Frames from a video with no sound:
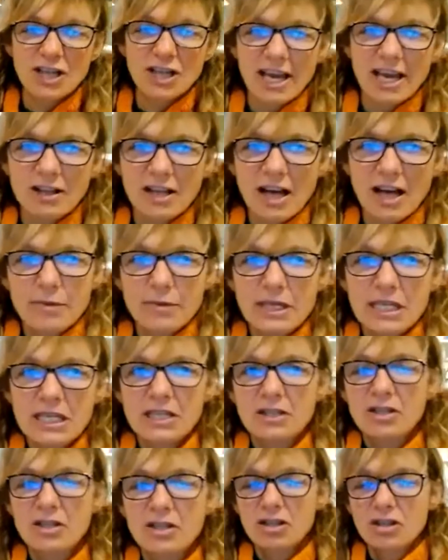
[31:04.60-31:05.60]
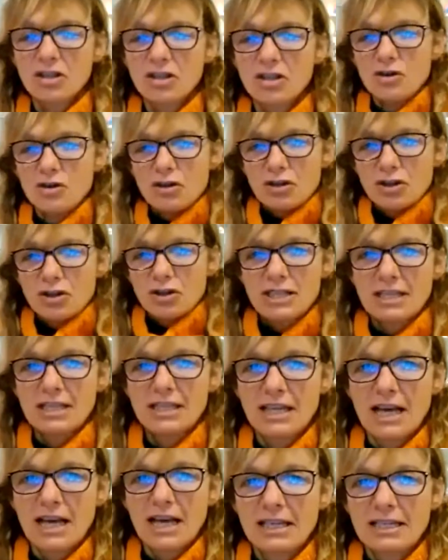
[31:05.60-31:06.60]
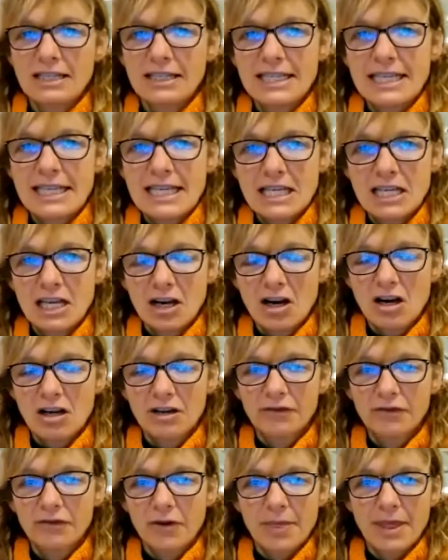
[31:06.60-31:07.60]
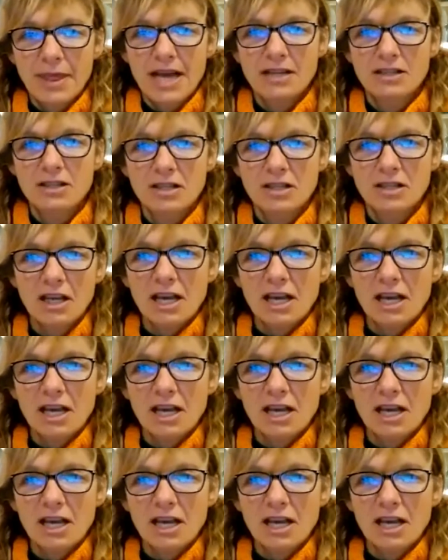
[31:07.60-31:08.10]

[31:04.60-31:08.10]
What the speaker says: Gayle. I mean, it's so true, just leading on from that.